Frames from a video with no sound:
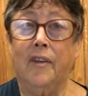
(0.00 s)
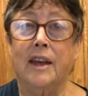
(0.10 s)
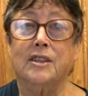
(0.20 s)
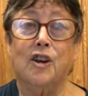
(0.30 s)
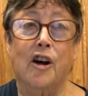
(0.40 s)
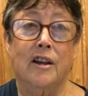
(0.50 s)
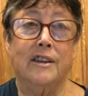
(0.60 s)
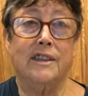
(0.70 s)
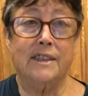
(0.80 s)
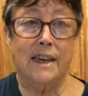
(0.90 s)
It's called
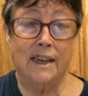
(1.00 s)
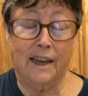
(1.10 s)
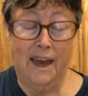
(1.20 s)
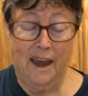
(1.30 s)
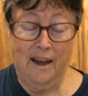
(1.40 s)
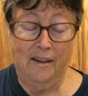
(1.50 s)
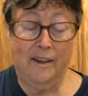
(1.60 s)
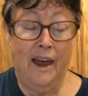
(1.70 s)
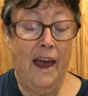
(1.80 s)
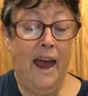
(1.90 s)
the coelacanth,
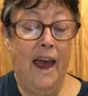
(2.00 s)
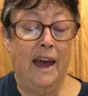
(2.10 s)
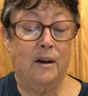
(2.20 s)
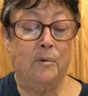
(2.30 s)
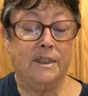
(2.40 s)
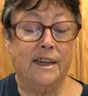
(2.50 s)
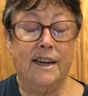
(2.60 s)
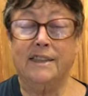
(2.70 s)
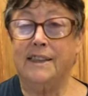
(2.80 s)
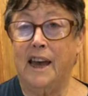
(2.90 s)
and it was an
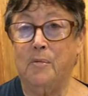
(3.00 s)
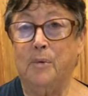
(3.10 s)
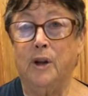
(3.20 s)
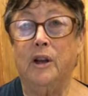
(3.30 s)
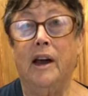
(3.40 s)
example